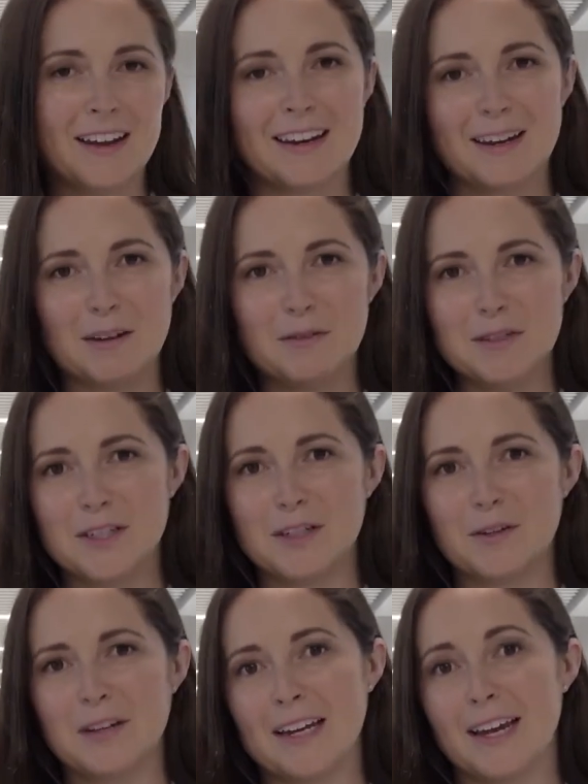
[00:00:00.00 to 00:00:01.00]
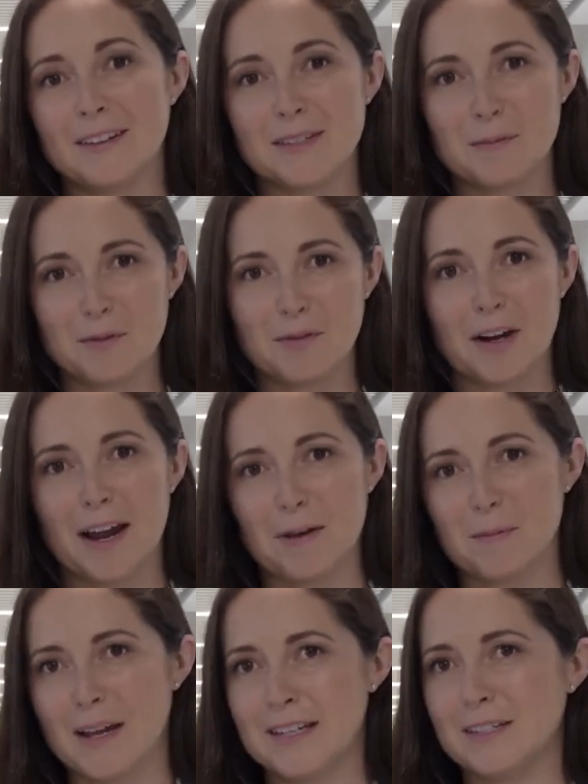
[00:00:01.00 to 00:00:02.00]
and I'm going to show you now some of our
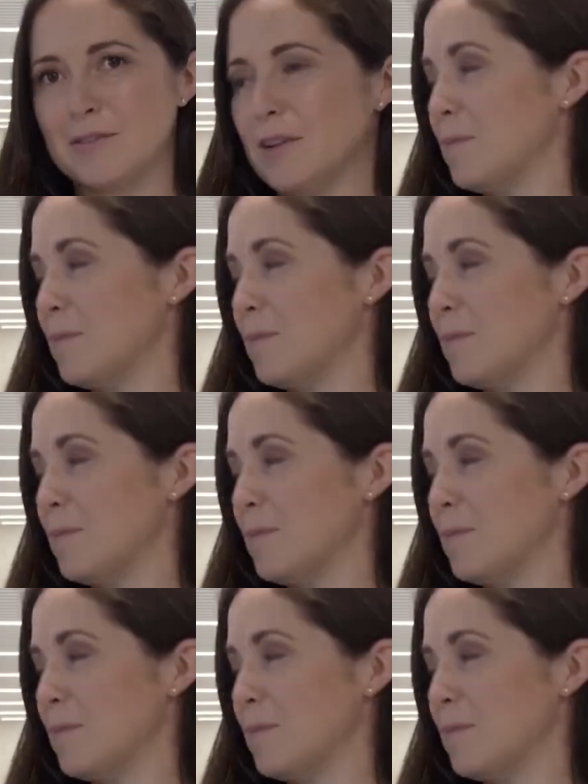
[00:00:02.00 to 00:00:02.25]
outpatient